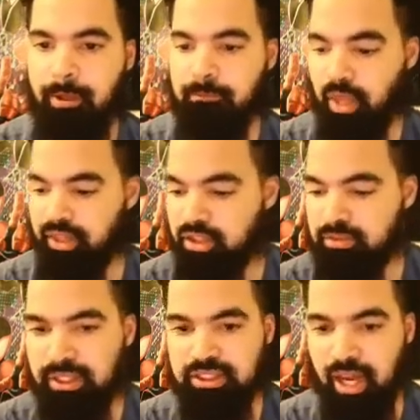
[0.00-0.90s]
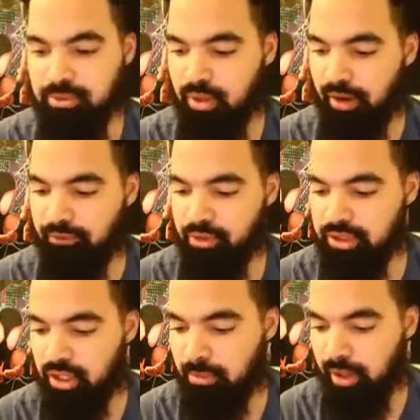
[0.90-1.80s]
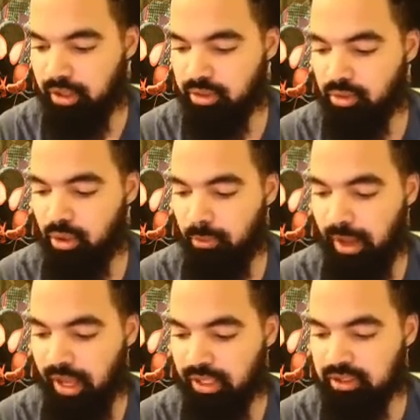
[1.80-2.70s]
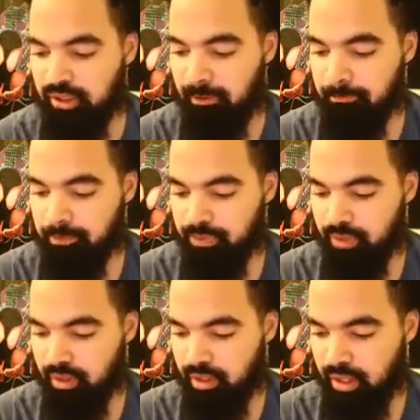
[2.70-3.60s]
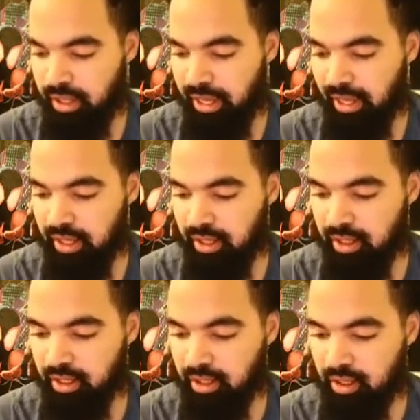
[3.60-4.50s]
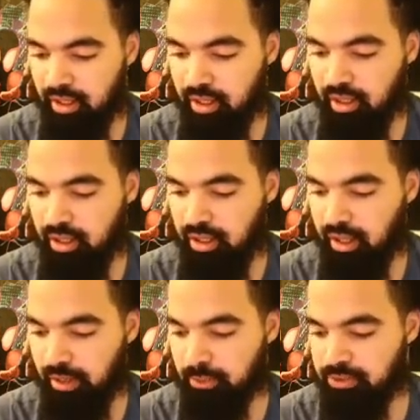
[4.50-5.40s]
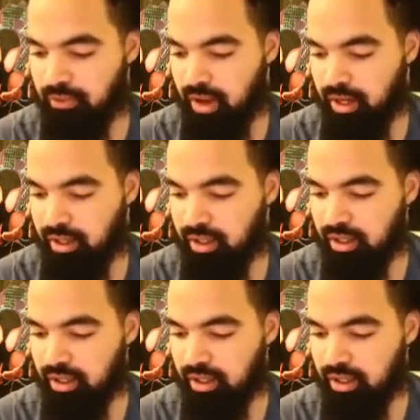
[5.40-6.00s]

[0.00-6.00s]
Like there's been times where I've used Killmonger through whole paths, and it was fine.